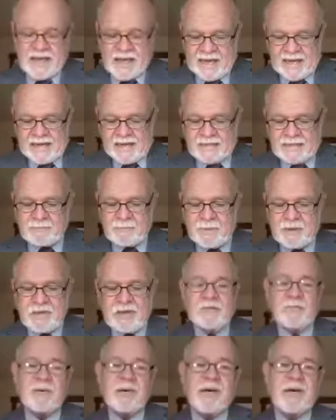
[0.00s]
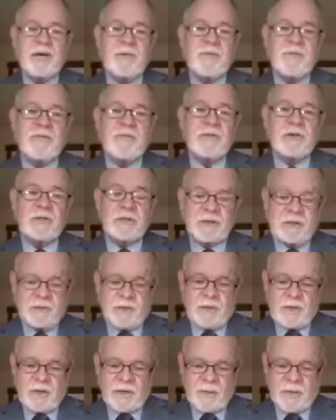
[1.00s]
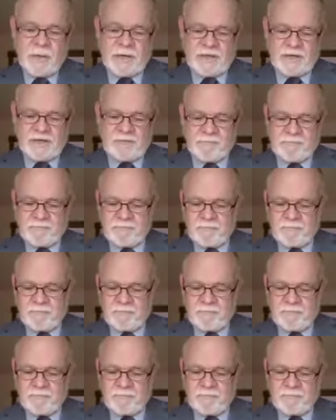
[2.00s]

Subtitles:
and let's begin reading with verse 21.